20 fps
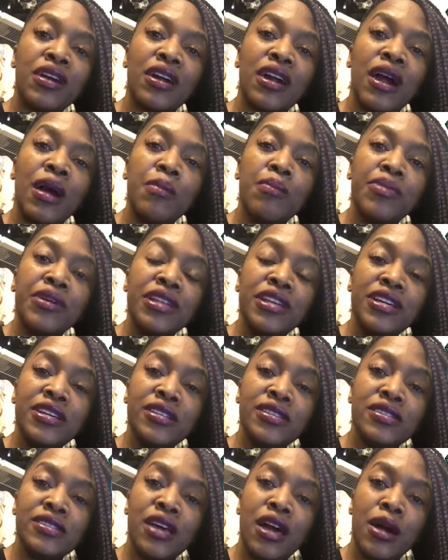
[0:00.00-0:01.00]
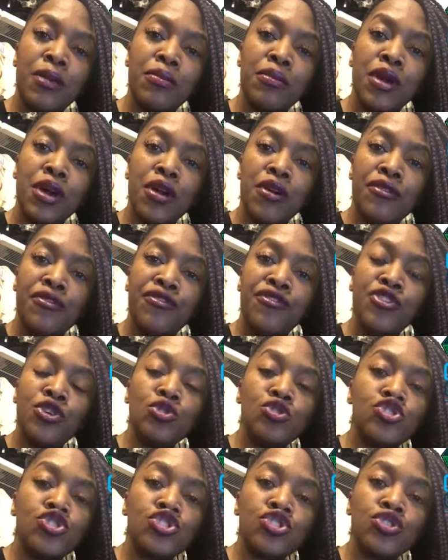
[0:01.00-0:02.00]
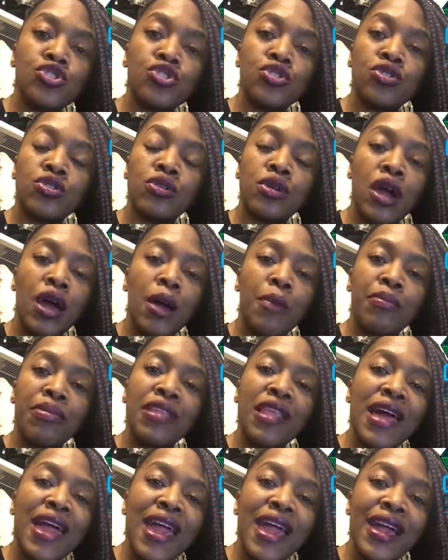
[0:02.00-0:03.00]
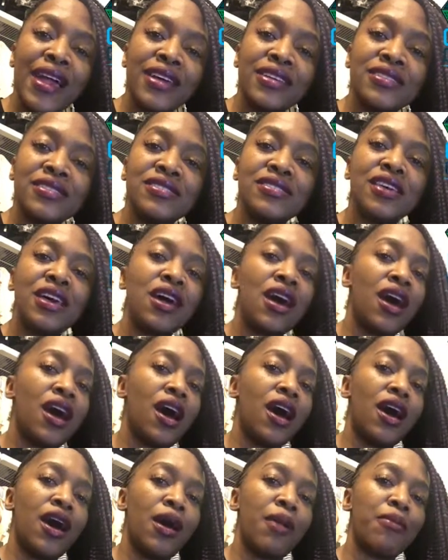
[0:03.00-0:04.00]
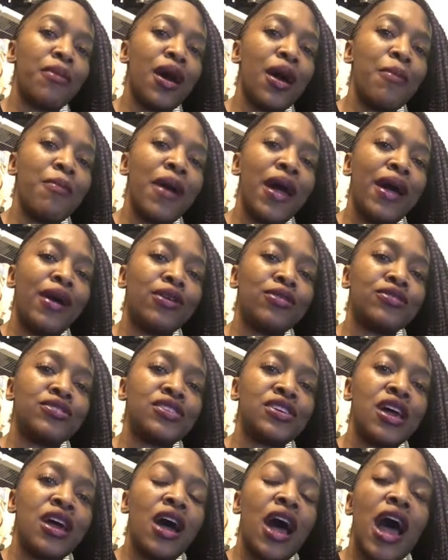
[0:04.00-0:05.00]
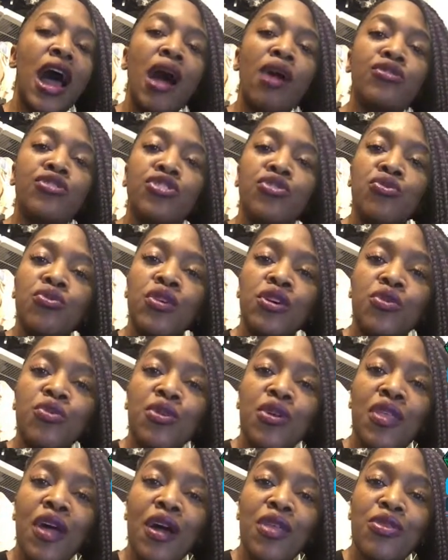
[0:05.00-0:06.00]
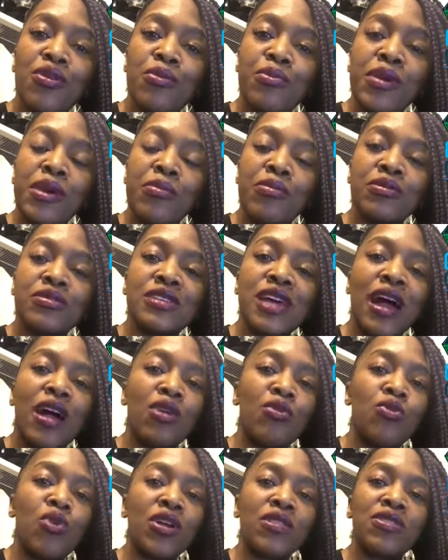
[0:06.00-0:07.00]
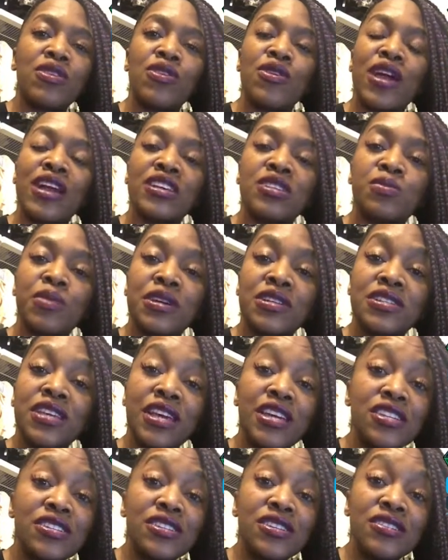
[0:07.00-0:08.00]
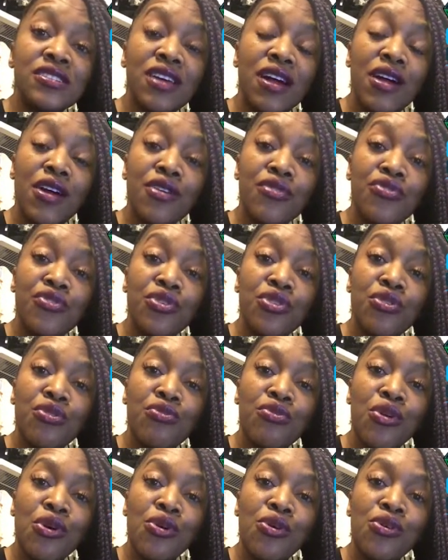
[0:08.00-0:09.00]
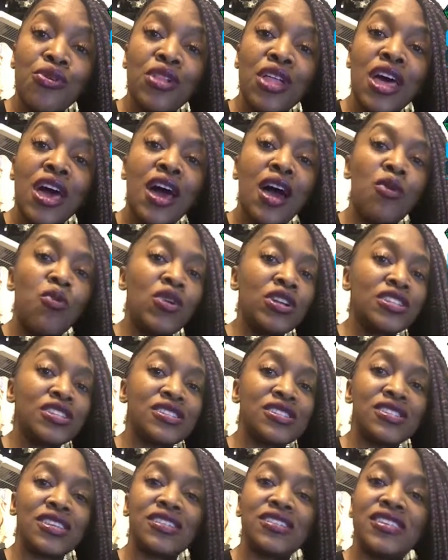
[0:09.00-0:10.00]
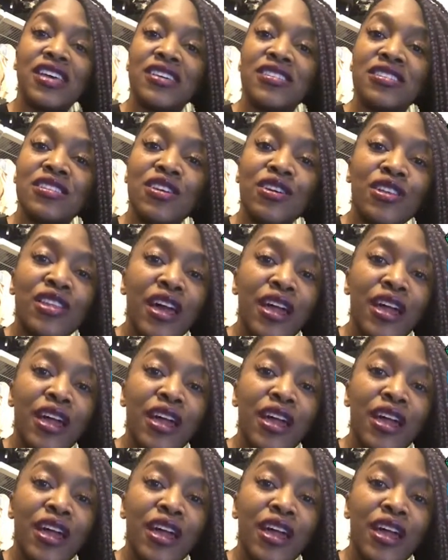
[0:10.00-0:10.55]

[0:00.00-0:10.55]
company's future plans, about how you work with other people's, what their expectations are for the role, what does success look